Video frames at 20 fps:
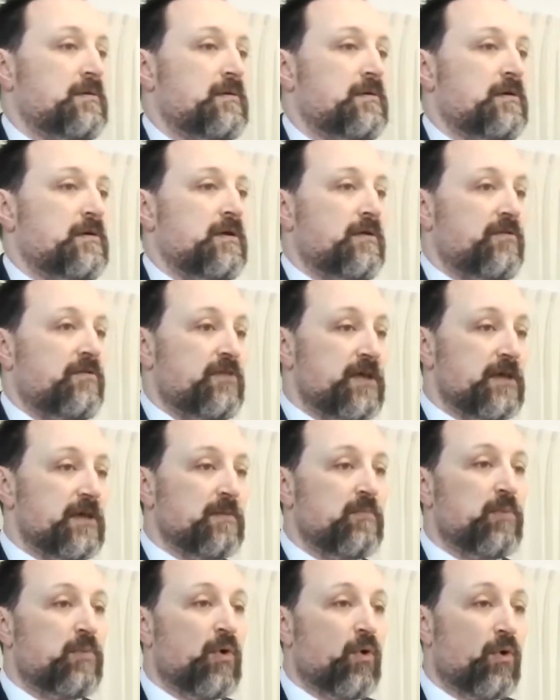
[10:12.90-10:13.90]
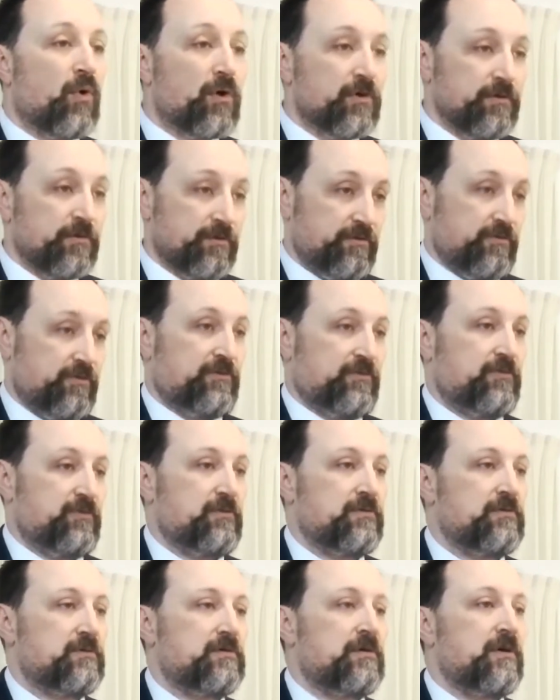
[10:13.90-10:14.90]
the importance
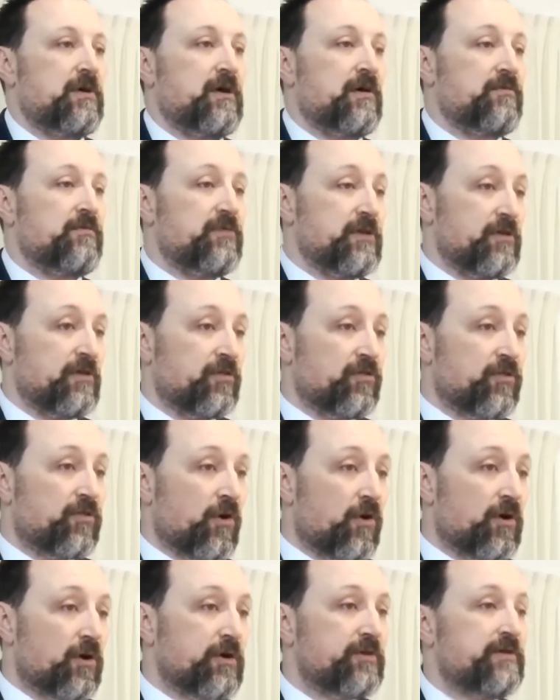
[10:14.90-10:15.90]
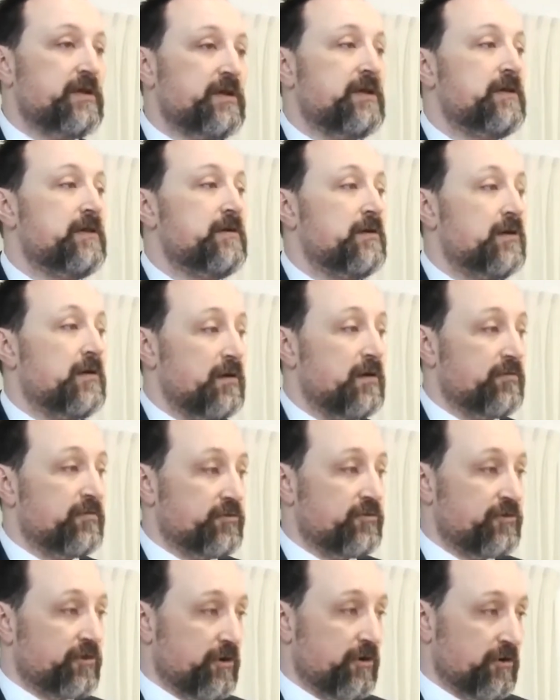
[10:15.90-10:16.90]
of the authority of the
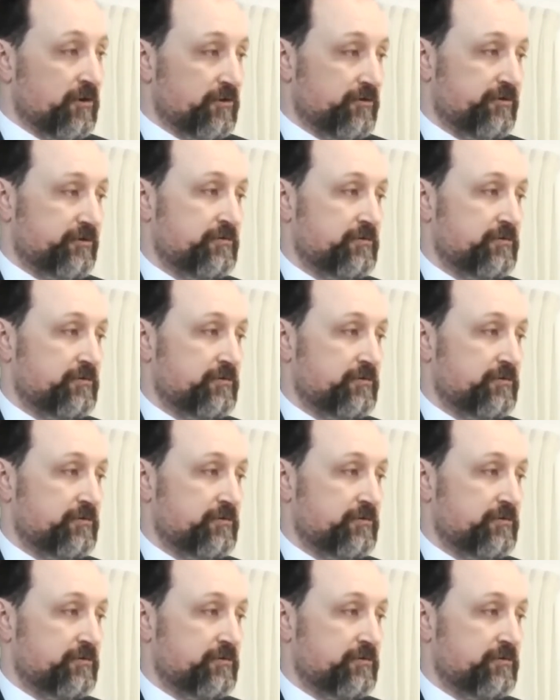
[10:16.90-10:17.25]
church,